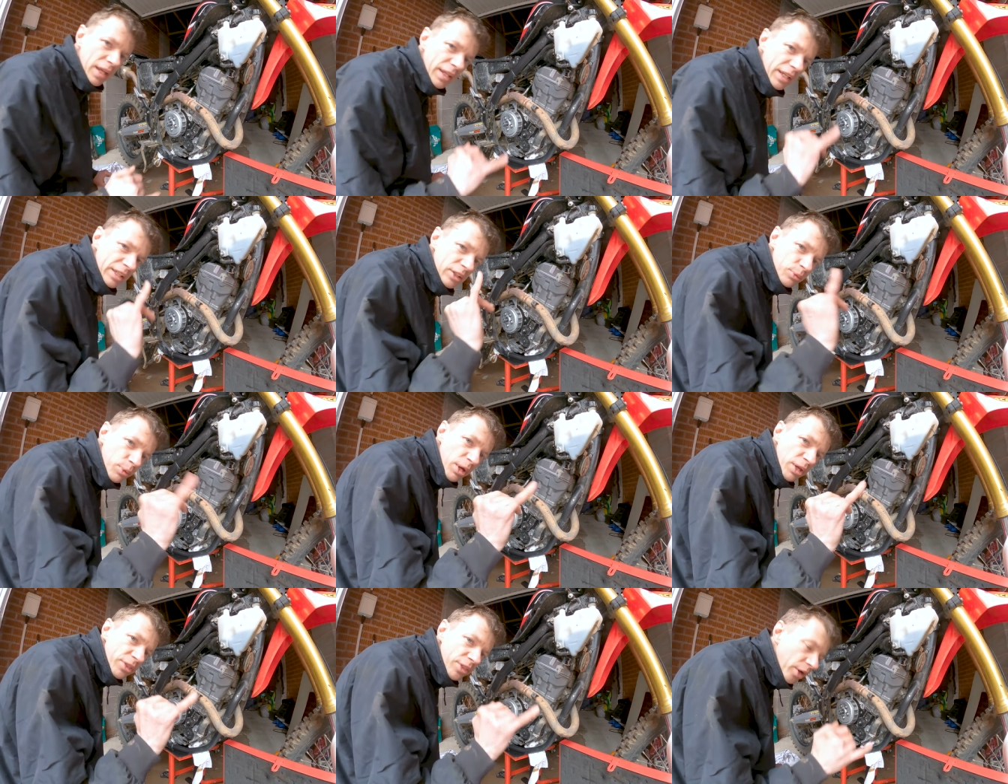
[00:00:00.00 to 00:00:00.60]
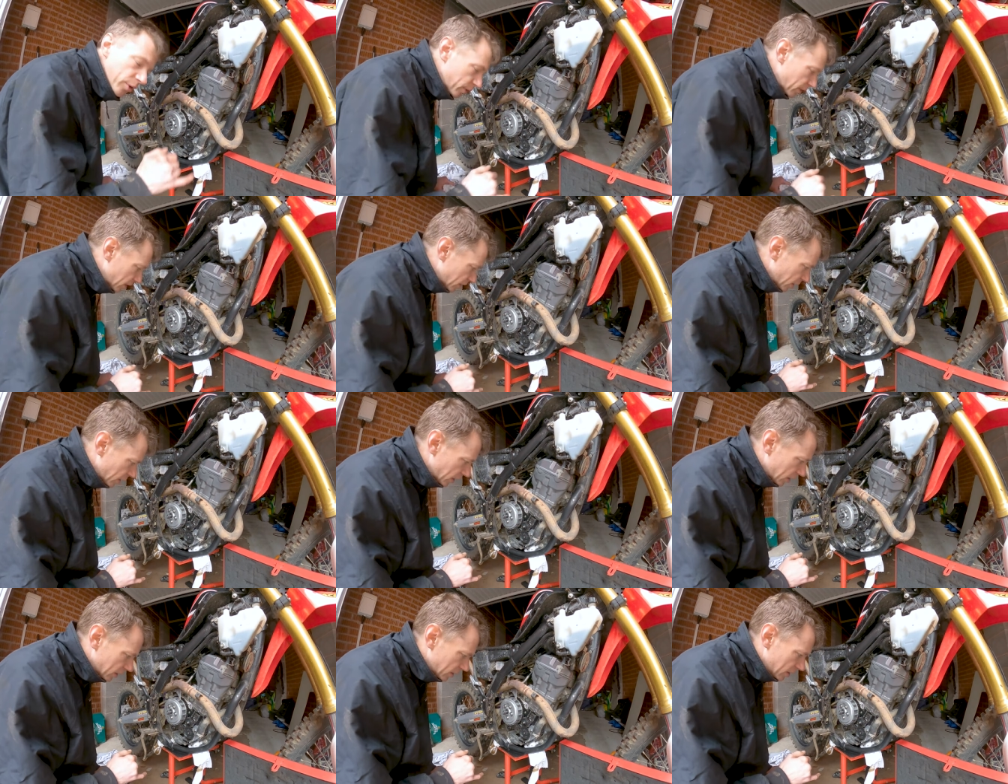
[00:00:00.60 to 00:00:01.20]
I think it's worth
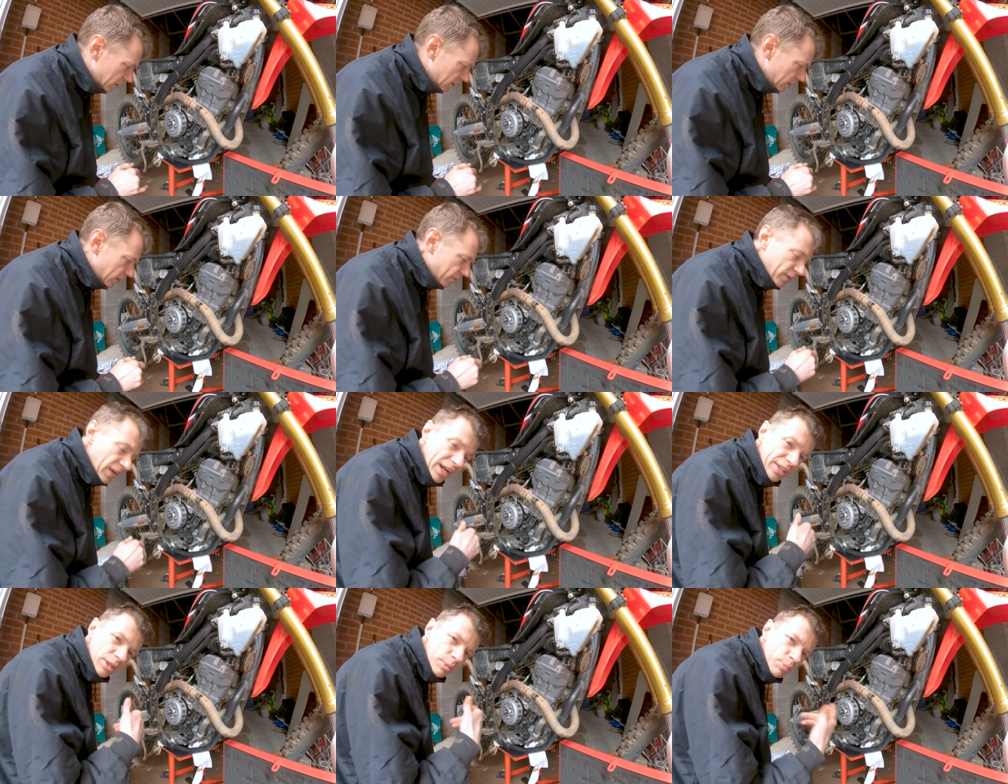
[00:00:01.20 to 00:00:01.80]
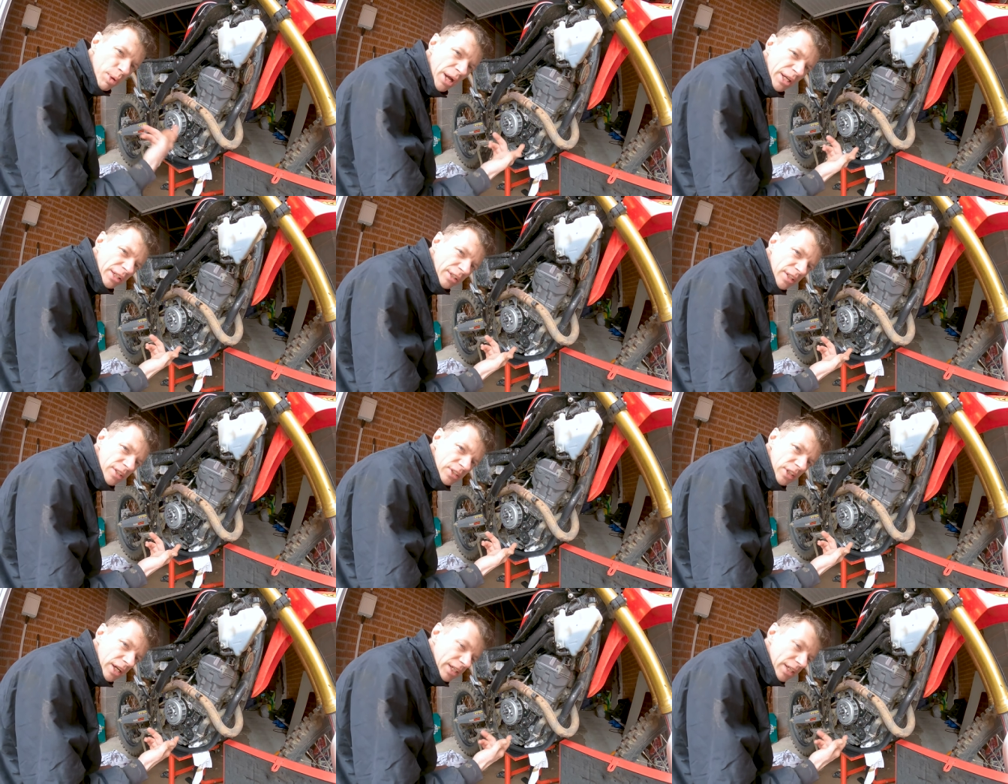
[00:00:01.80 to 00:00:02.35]
noting that if you had the bike on the